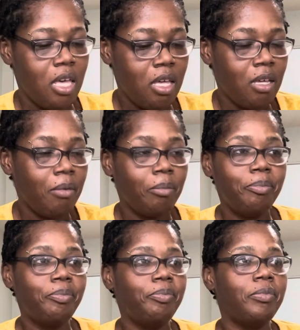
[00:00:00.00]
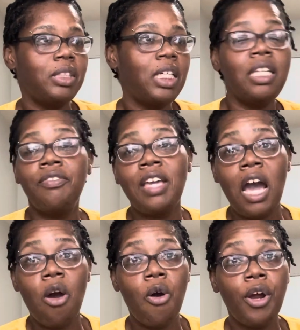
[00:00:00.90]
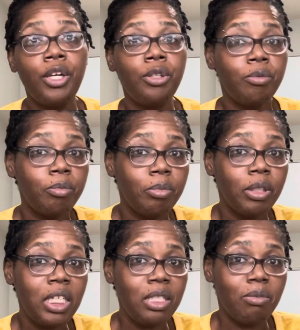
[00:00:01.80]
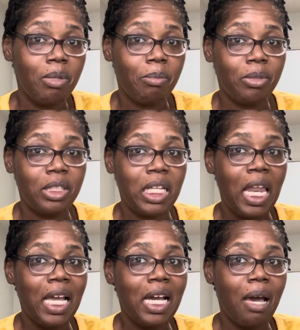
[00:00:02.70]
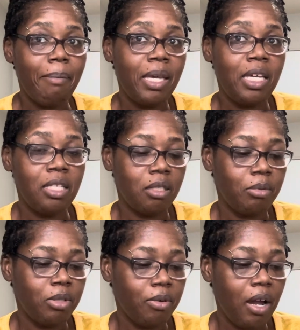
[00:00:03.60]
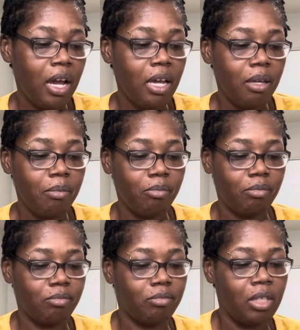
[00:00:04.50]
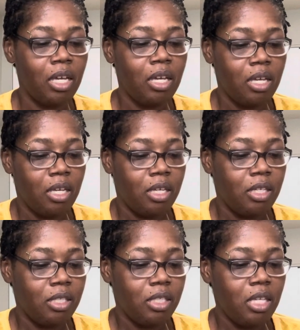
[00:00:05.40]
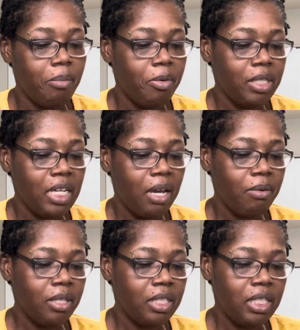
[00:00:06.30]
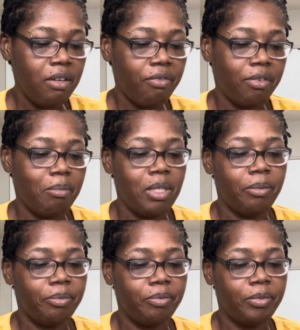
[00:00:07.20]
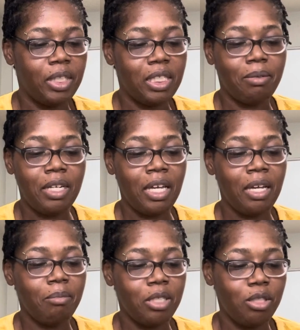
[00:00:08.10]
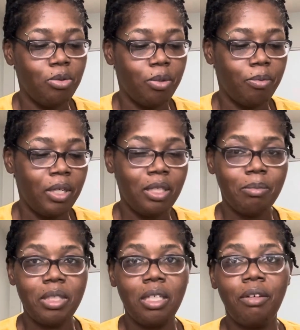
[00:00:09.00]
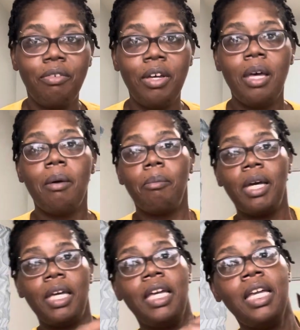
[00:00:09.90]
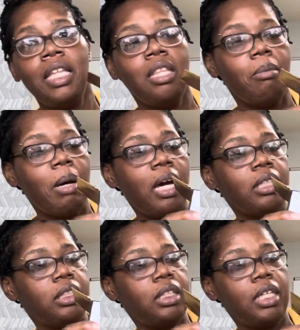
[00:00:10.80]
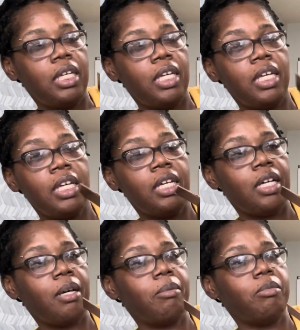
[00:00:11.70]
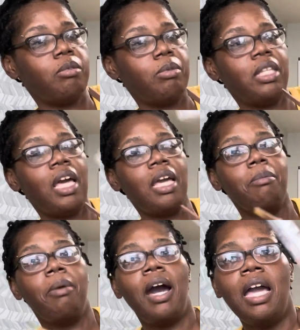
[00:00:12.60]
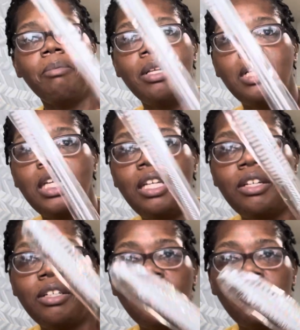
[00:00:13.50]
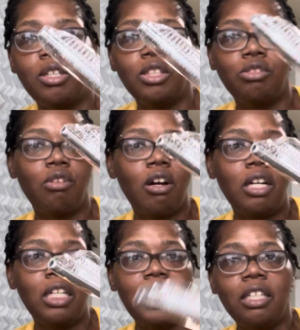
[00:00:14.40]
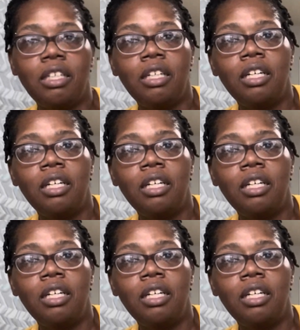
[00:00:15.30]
And if y'all are new, please remember to like, comment, and subscribe. Tell me what y'all want to see from me. Because right now I'm just doing random stuff. But in the box, it comes with a pipe cleaner or a straw cleaner.